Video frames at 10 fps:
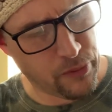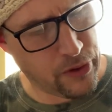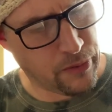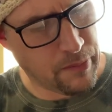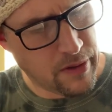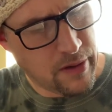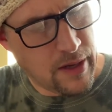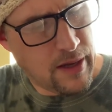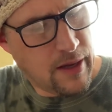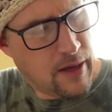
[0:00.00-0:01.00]
room.
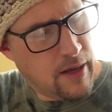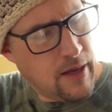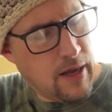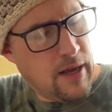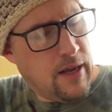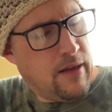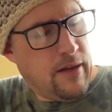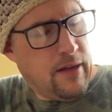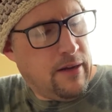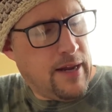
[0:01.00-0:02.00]

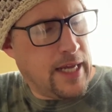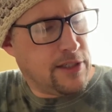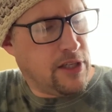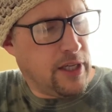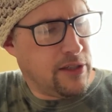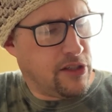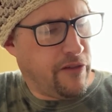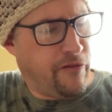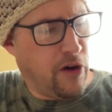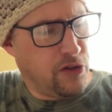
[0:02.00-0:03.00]
Next to his
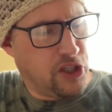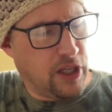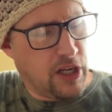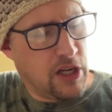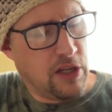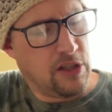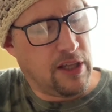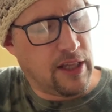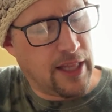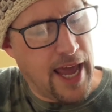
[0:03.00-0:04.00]
devotion to
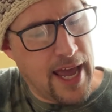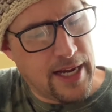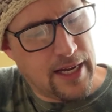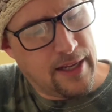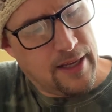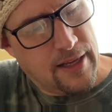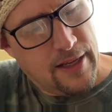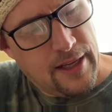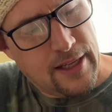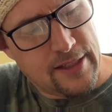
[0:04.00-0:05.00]
the land,
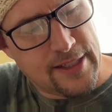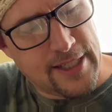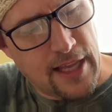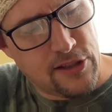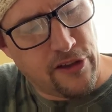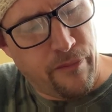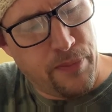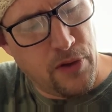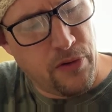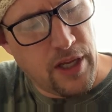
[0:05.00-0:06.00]
his sense of
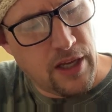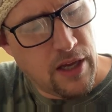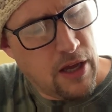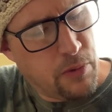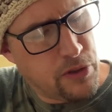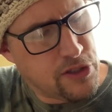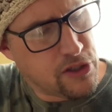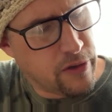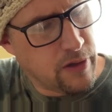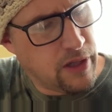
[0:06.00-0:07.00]
beauty was
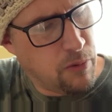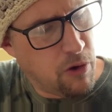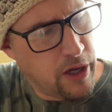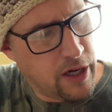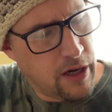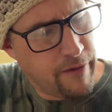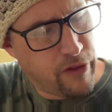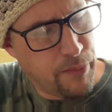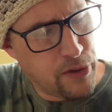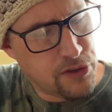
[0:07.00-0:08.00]
certainly one of
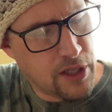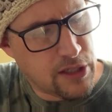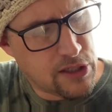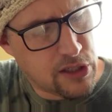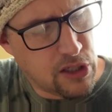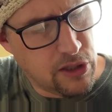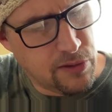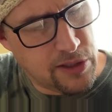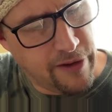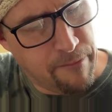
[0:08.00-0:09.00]
the most
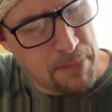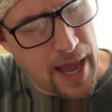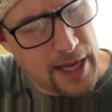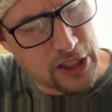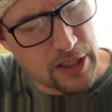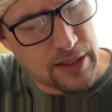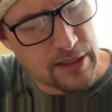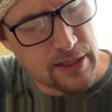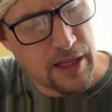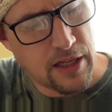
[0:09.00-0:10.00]
exclusive
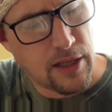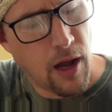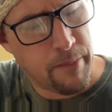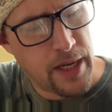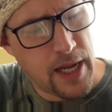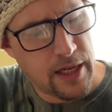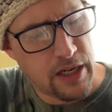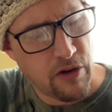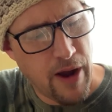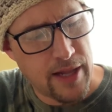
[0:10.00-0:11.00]
passions that
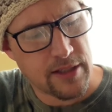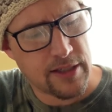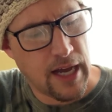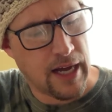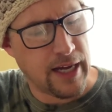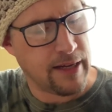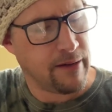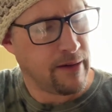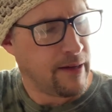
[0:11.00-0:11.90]
dominated Grandsaille.